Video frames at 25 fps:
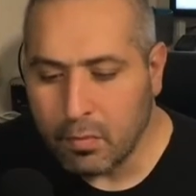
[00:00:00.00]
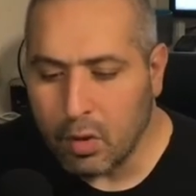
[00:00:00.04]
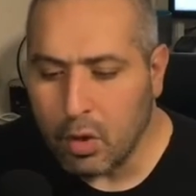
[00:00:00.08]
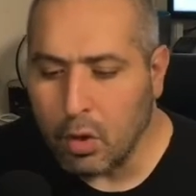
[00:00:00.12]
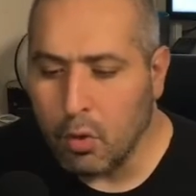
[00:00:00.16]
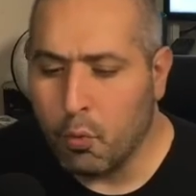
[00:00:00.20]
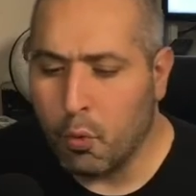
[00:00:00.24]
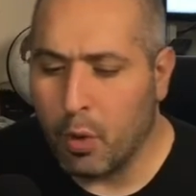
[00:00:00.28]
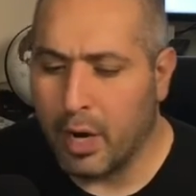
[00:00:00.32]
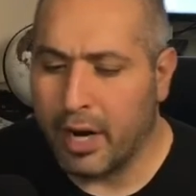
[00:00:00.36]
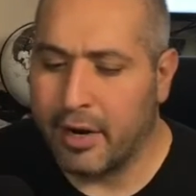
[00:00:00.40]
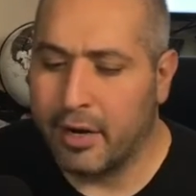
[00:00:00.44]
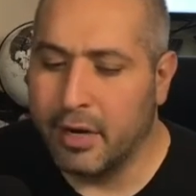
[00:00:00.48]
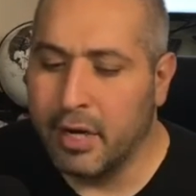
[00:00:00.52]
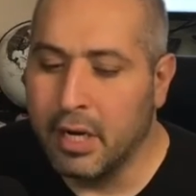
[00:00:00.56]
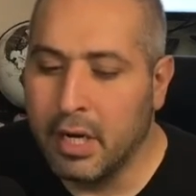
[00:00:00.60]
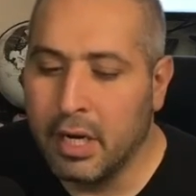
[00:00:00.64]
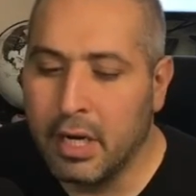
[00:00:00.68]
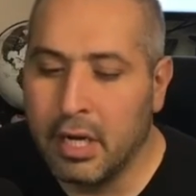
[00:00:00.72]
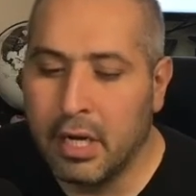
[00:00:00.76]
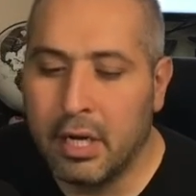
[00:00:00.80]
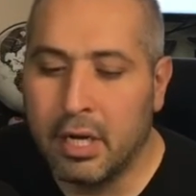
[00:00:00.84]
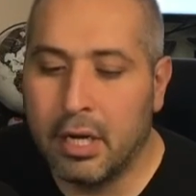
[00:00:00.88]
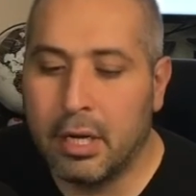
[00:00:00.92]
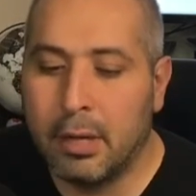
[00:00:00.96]
where
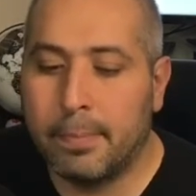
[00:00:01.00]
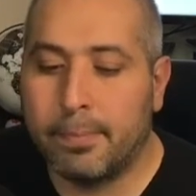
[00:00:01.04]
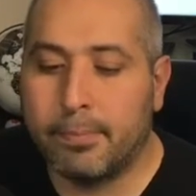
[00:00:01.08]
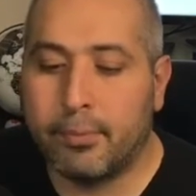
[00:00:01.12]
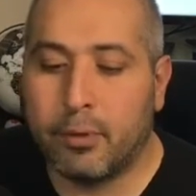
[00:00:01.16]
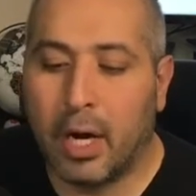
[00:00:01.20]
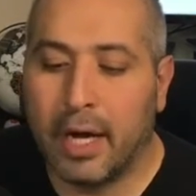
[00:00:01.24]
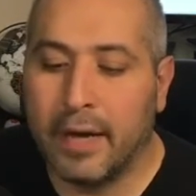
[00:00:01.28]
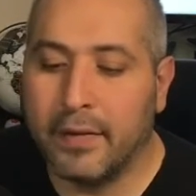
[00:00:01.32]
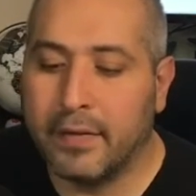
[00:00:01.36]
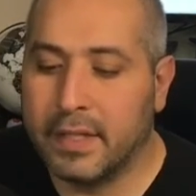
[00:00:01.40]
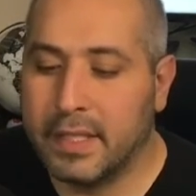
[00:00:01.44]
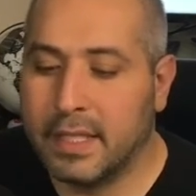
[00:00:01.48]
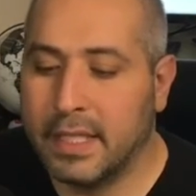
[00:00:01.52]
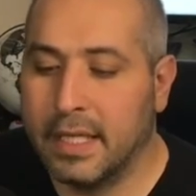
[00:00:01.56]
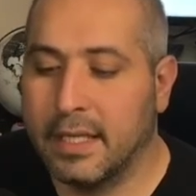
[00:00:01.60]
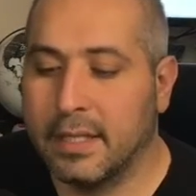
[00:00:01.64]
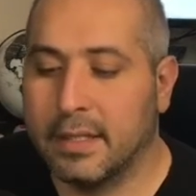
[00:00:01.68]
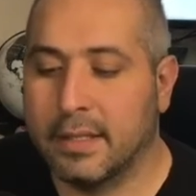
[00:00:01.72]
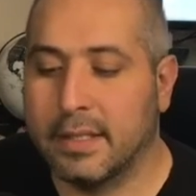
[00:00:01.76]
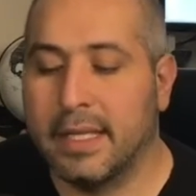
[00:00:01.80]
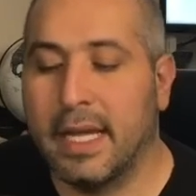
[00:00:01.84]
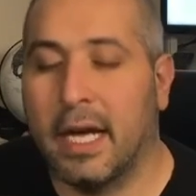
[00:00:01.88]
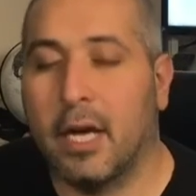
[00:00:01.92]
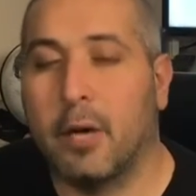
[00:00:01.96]
privacy
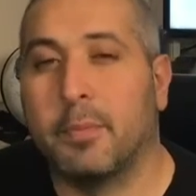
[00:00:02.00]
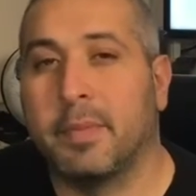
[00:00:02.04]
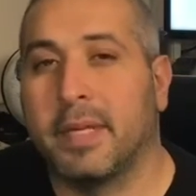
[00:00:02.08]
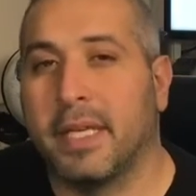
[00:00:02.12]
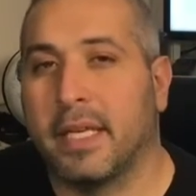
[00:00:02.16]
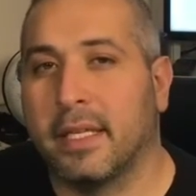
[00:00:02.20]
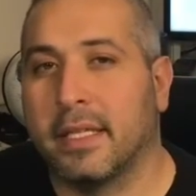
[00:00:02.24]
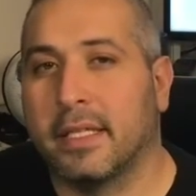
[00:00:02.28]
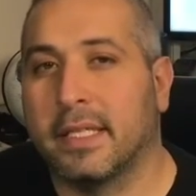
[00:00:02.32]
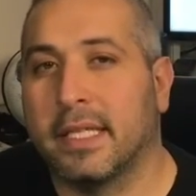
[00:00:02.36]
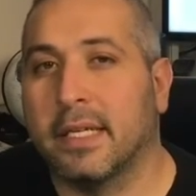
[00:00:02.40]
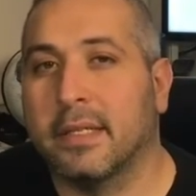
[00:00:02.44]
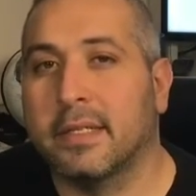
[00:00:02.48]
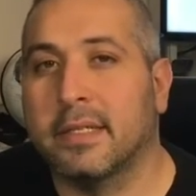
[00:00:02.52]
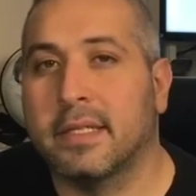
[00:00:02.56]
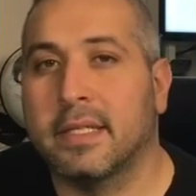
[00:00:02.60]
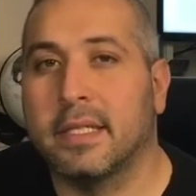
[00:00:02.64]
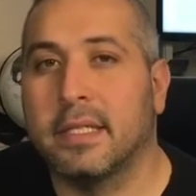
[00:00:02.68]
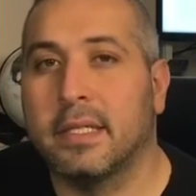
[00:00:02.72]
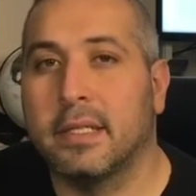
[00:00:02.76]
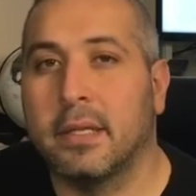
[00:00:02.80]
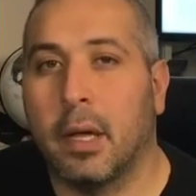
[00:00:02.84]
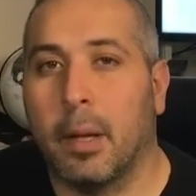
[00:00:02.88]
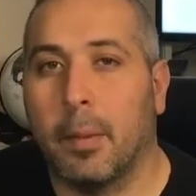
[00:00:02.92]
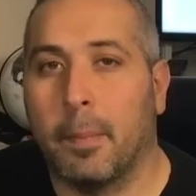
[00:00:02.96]
is now being
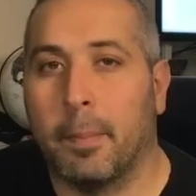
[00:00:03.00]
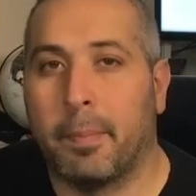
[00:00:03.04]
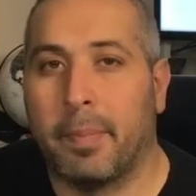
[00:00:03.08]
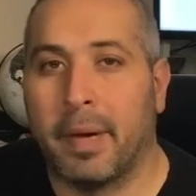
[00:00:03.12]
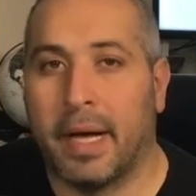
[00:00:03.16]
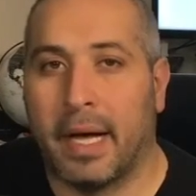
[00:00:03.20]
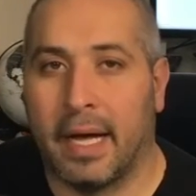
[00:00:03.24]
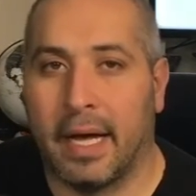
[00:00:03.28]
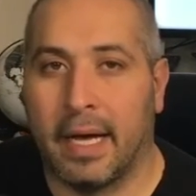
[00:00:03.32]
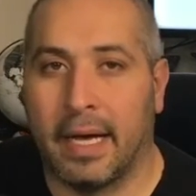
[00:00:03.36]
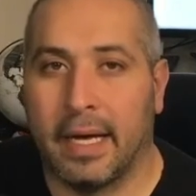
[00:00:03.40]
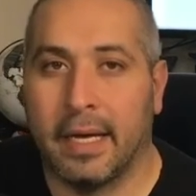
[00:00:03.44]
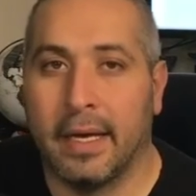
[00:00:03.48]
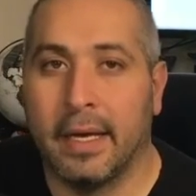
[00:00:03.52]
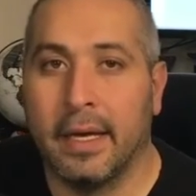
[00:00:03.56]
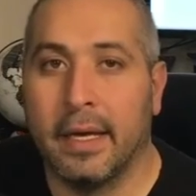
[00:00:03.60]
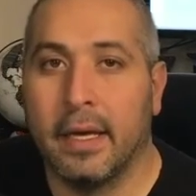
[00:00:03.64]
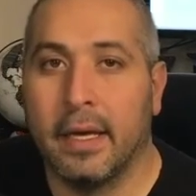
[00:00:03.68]
tested by